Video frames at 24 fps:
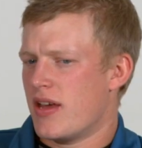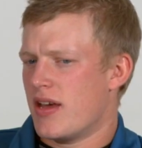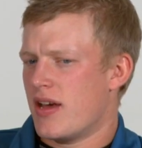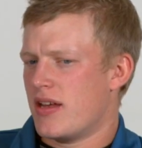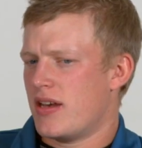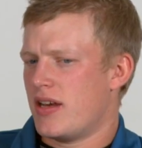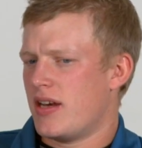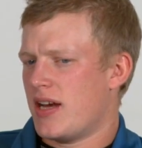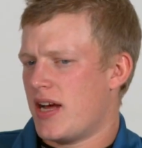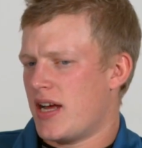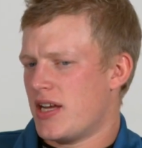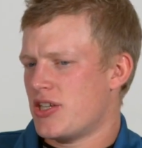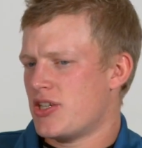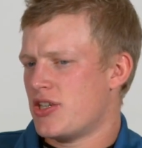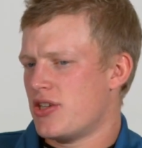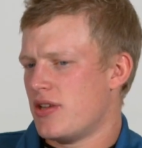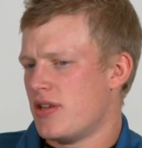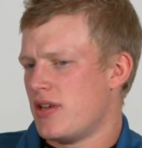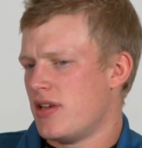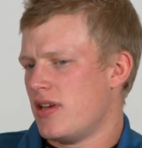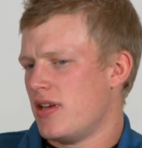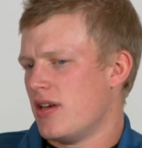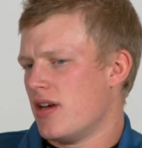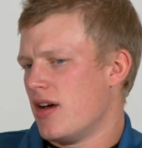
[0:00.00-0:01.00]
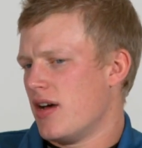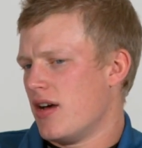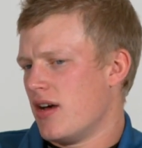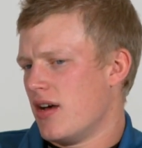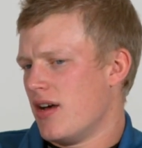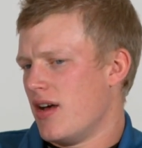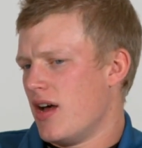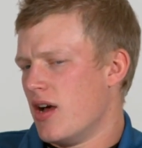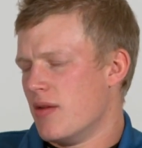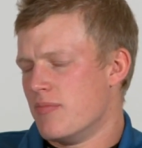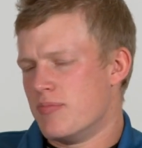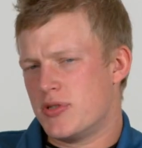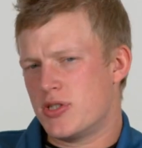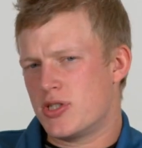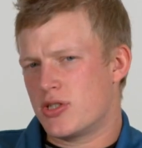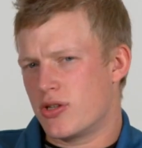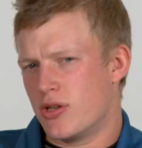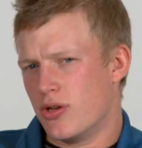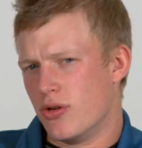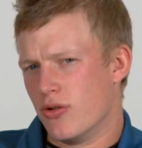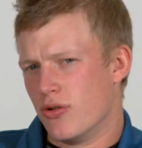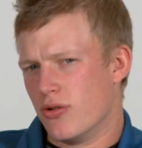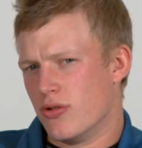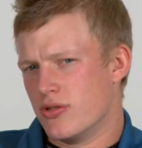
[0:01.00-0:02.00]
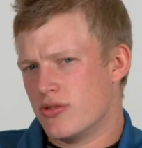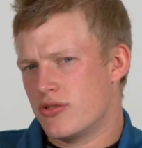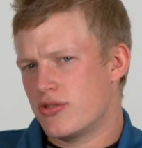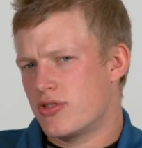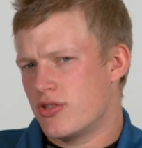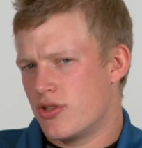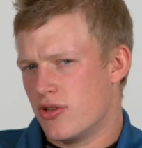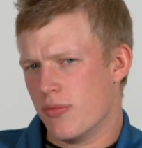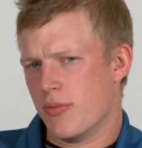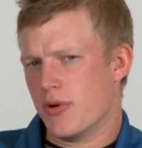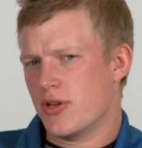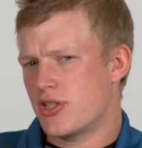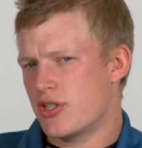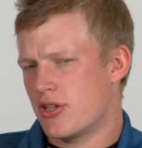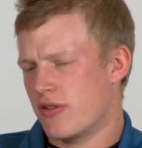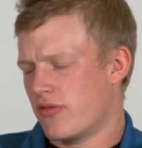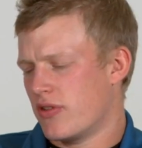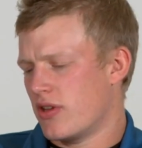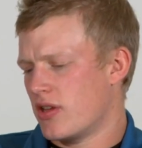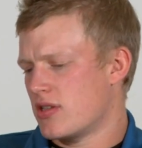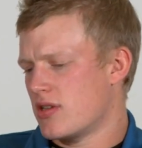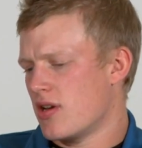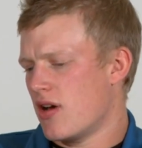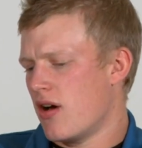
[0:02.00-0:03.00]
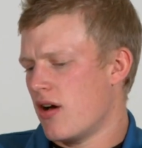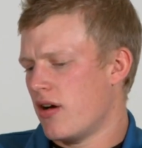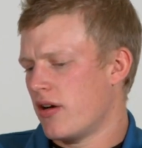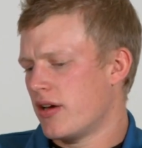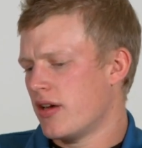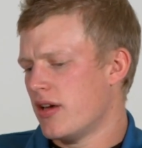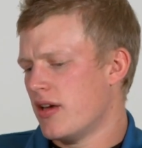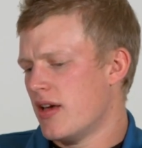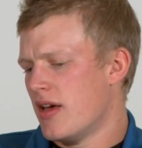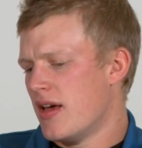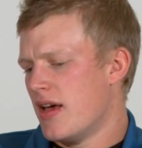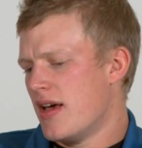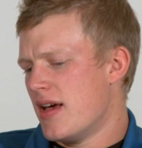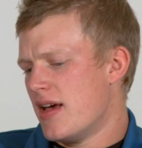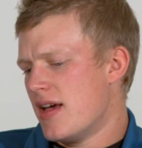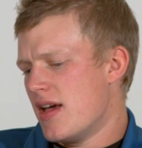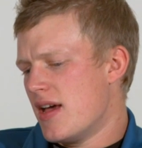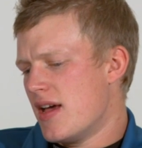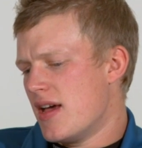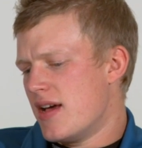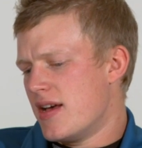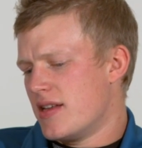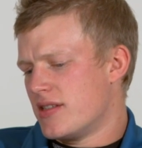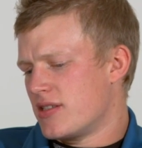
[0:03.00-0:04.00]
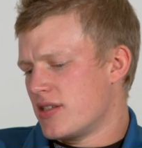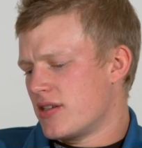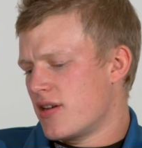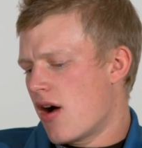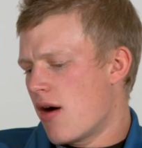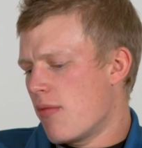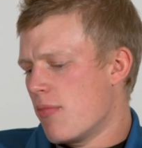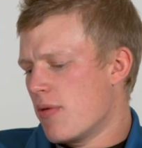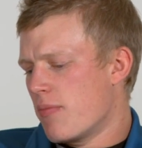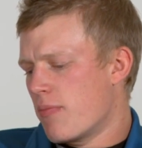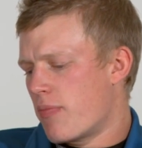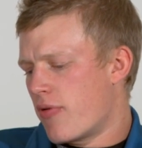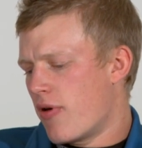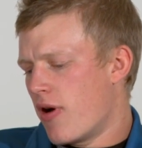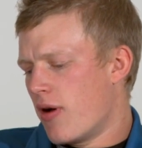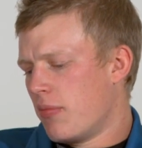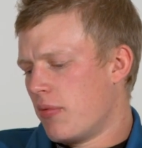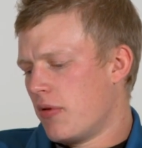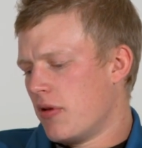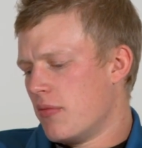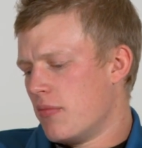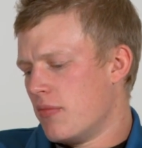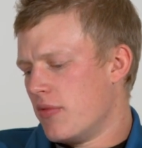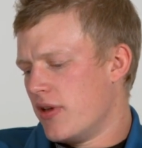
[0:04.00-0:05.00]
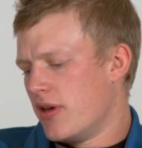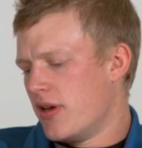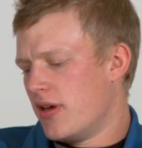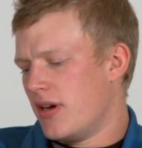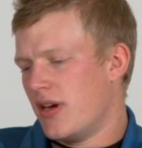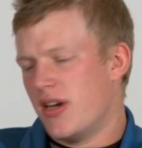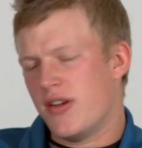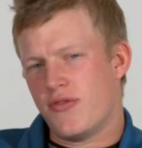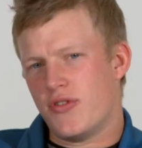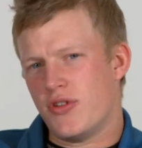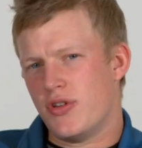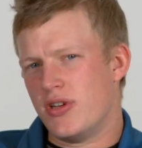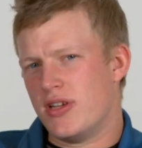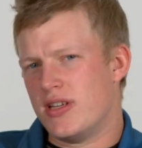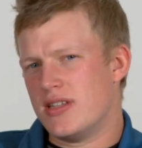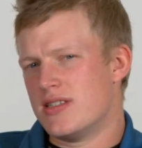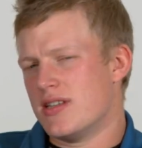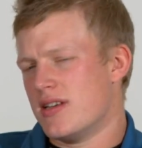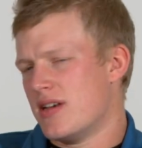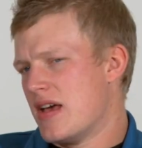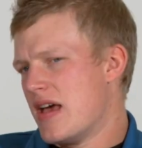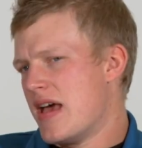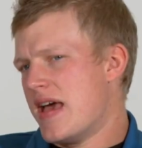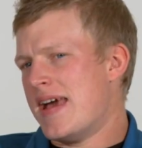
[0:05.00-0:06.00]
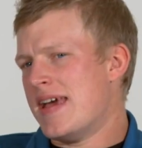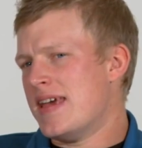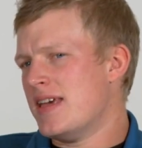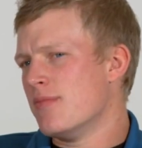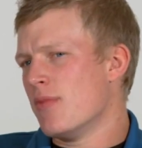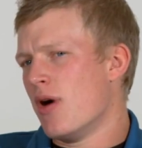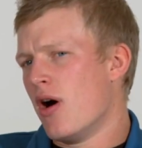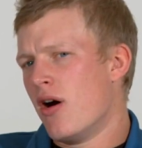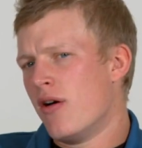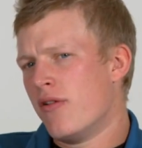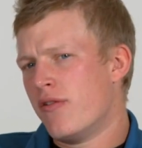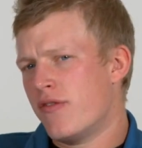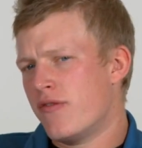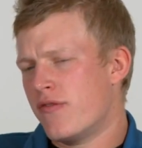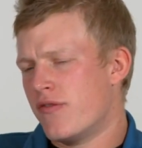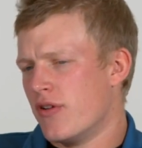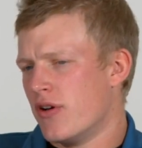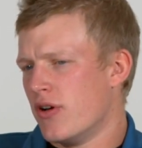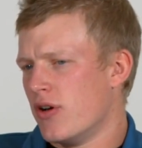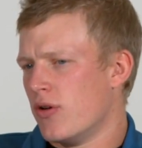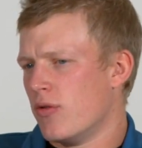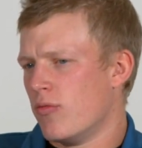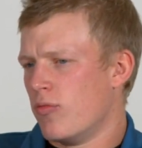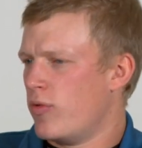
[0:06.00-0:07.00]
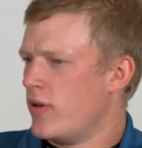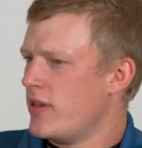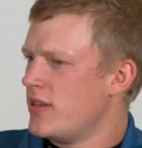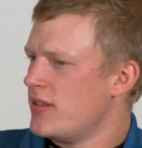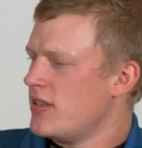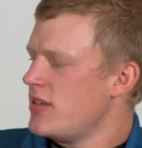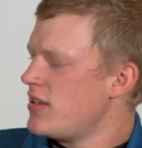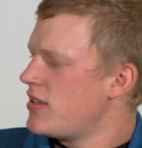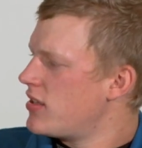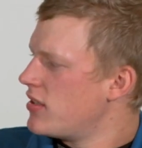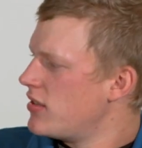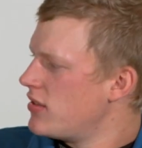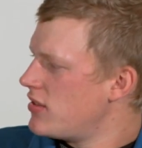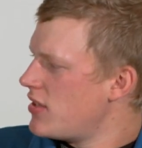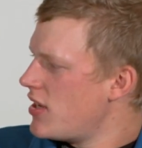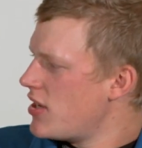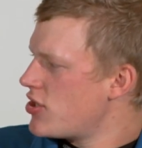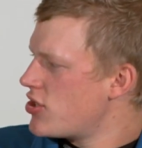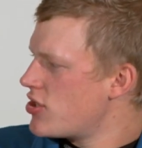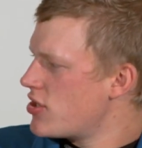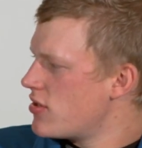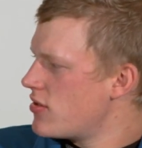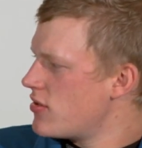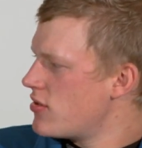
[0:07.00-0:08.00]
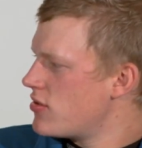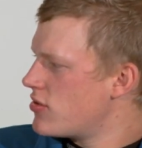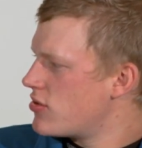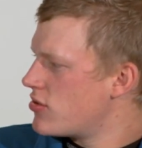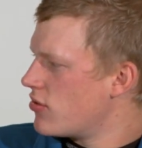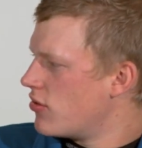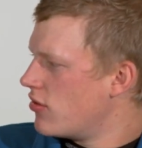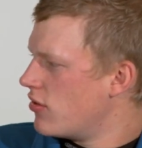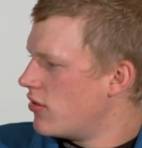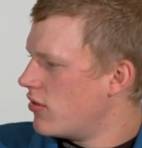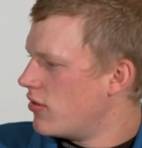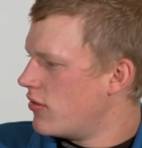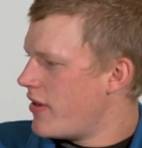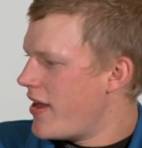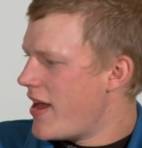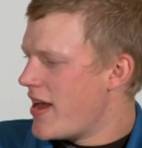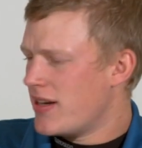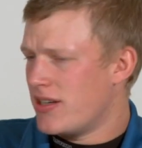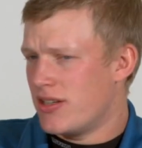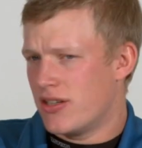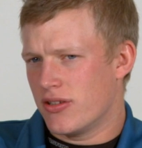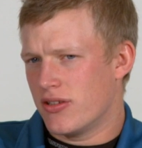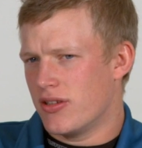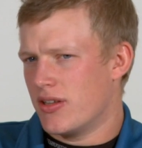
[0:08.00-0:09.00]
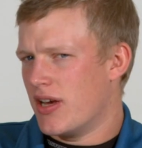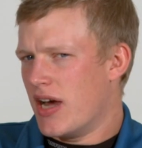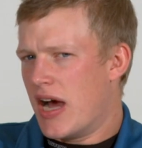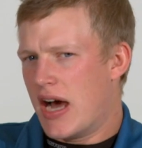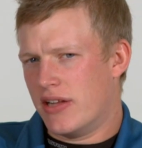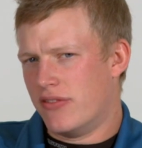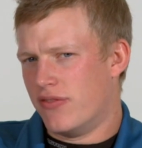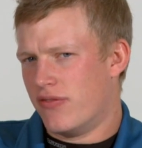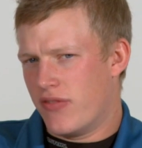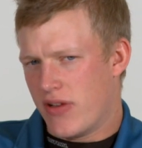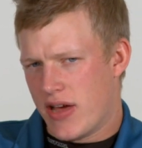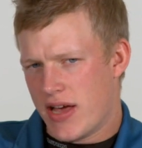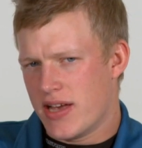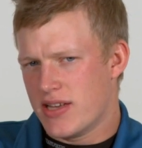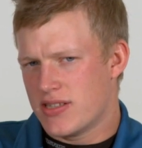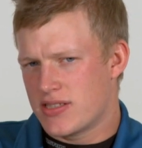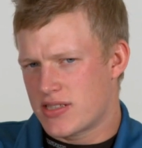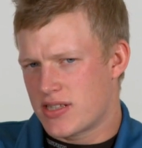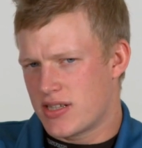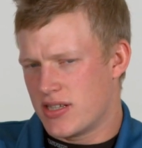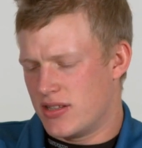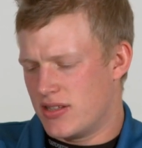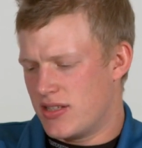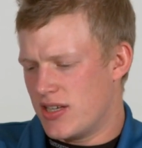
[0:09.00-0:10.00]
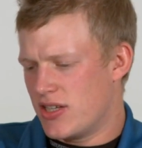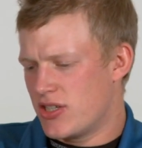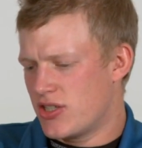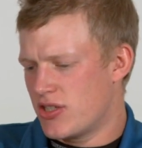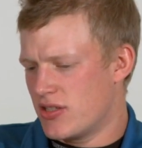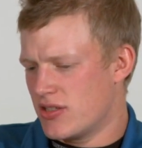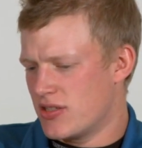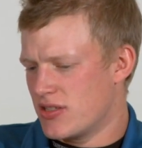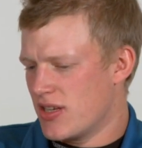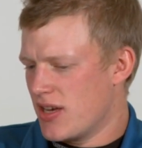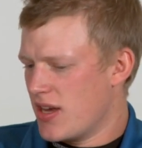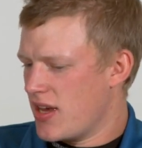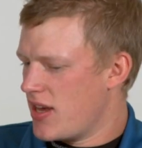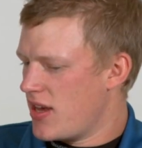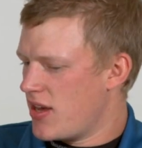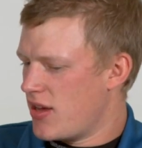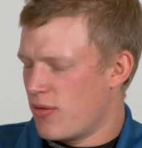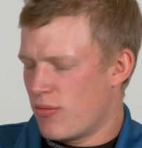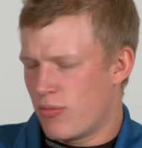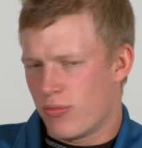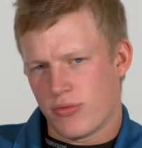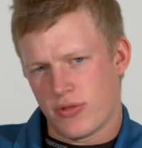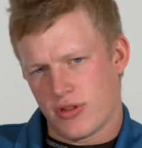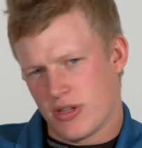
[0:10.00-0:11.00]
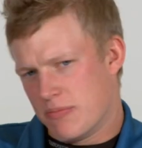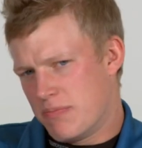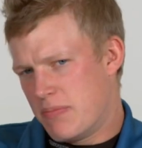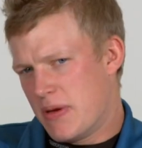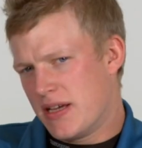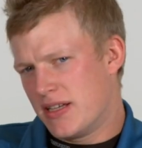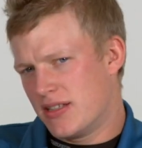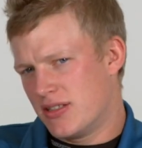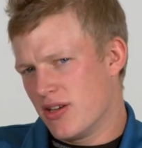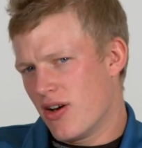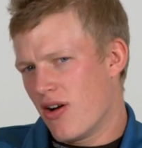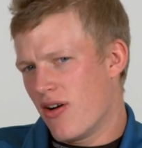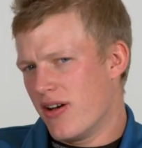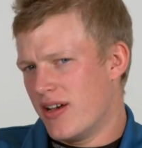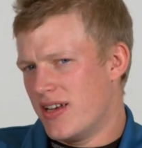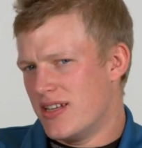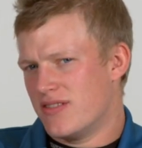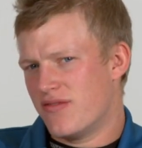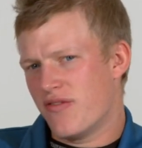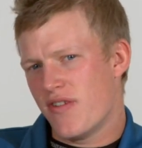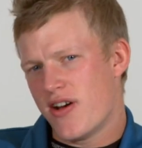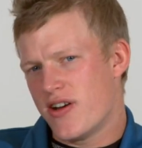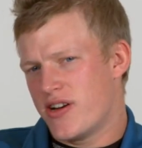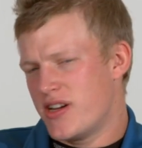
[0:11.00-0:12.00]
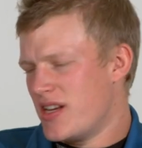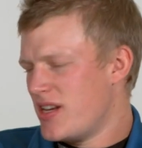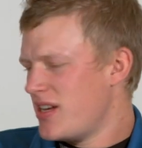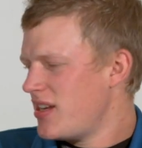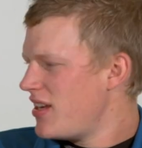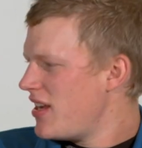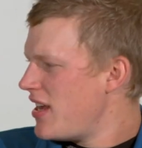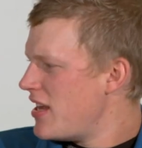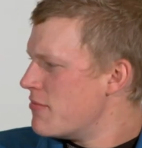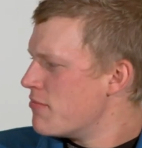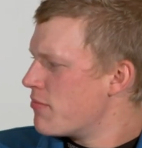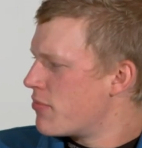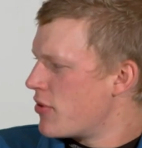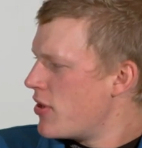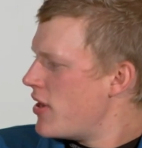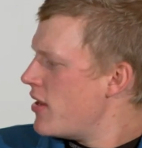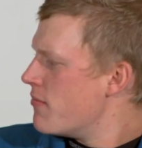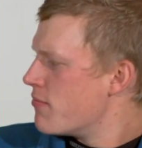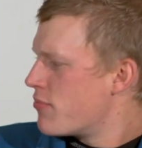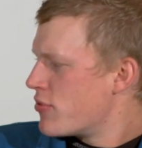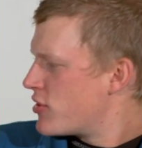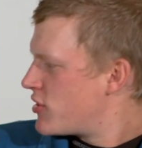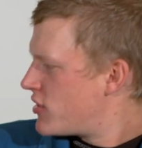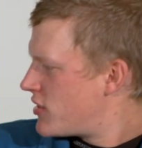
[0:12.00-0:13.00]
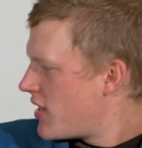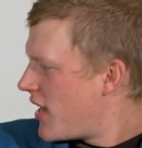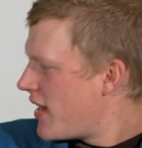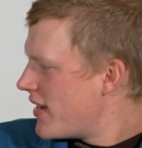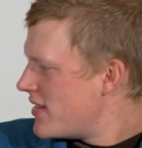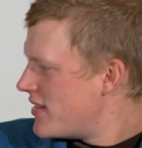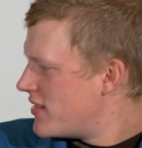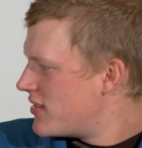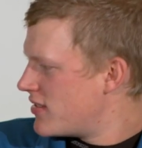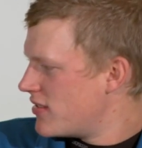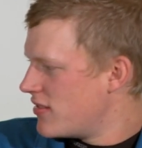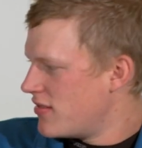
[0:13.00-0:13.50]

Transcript: and it actually uh, obscures too much of the target, it's a common problem that if you need to aim off for windy conditions or any other adverse conditions, the big dot is very imp- imprecise